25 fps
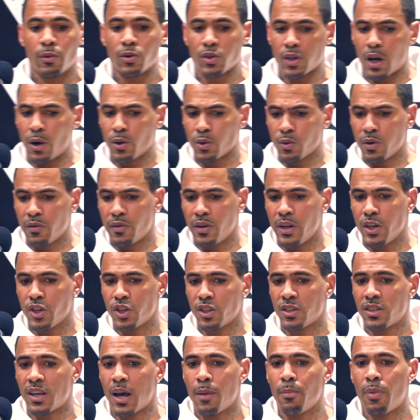was with it
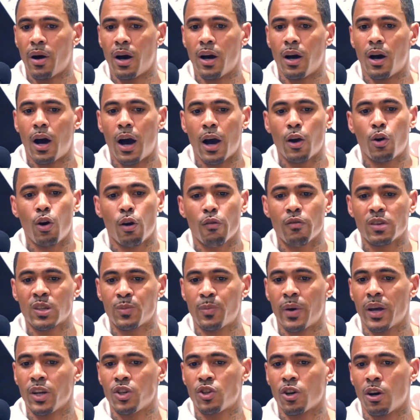each time, but I got to
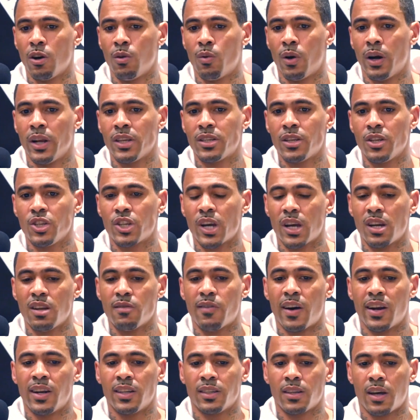respect Joe Wallace and Jamie
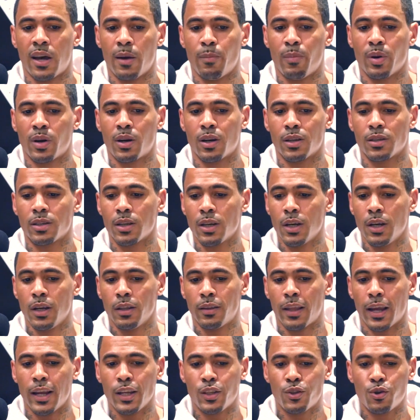Valentine because
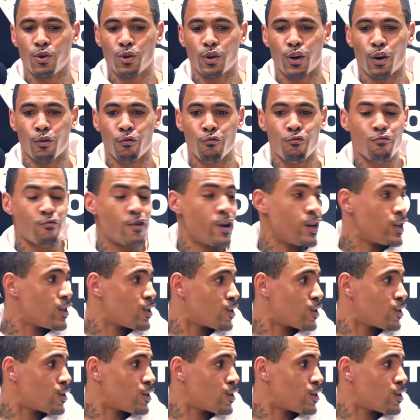they took a risk.